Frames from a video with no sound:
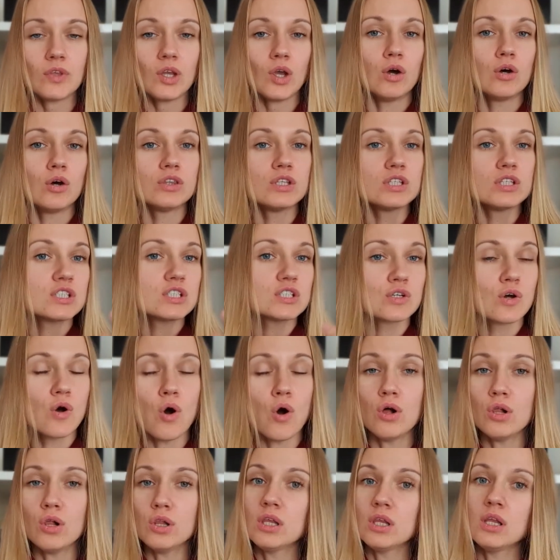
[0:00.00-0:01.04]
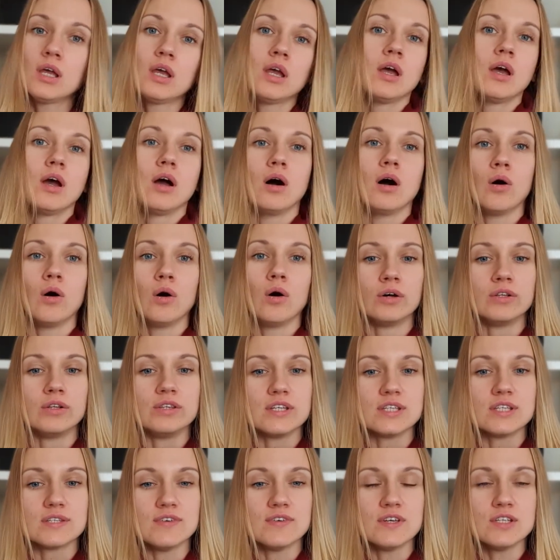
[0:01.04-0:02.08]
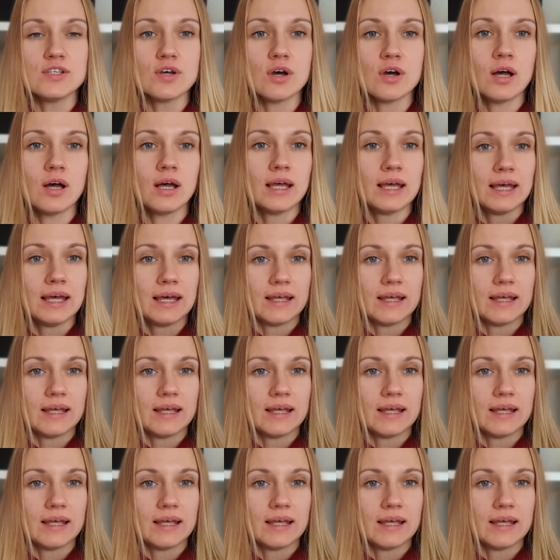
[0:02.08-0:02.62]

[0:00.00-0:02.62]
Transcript: on this call or on this video.